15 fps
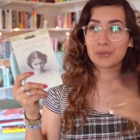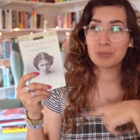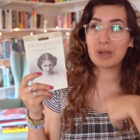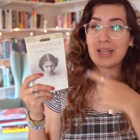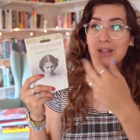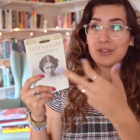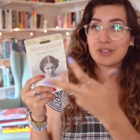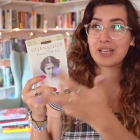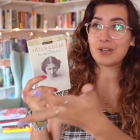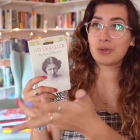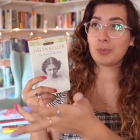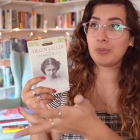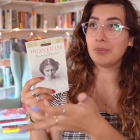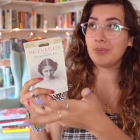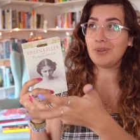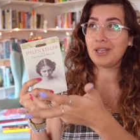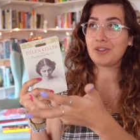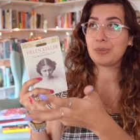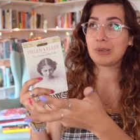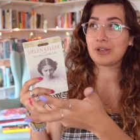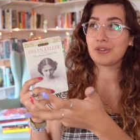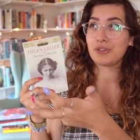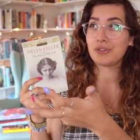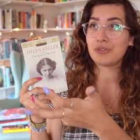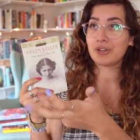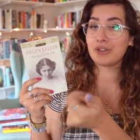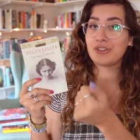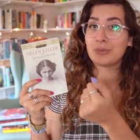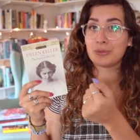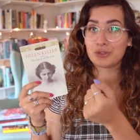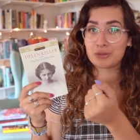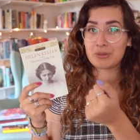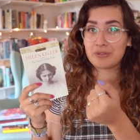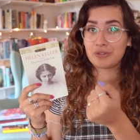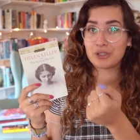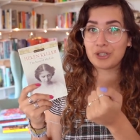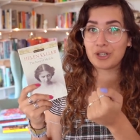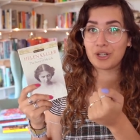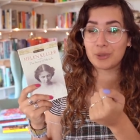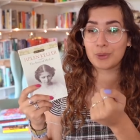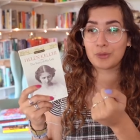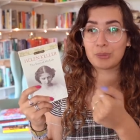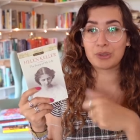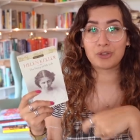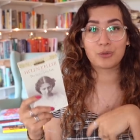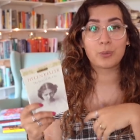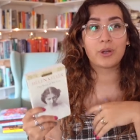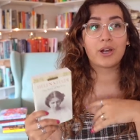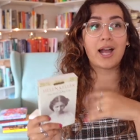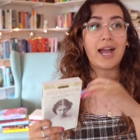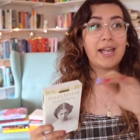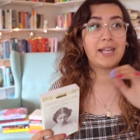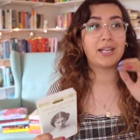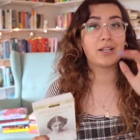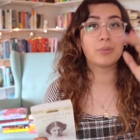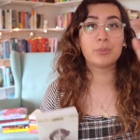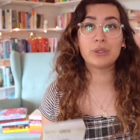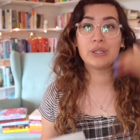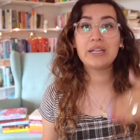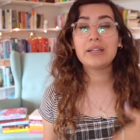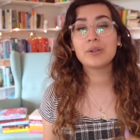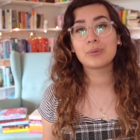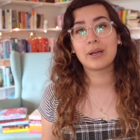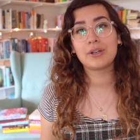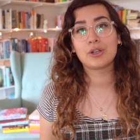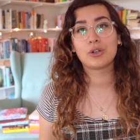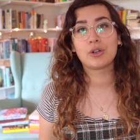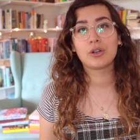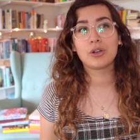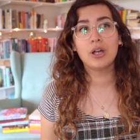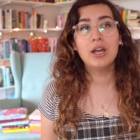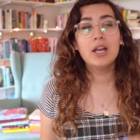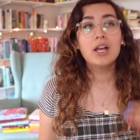My Helen Keller experience is very similar to my Frida Kahlo experience, where I completely read her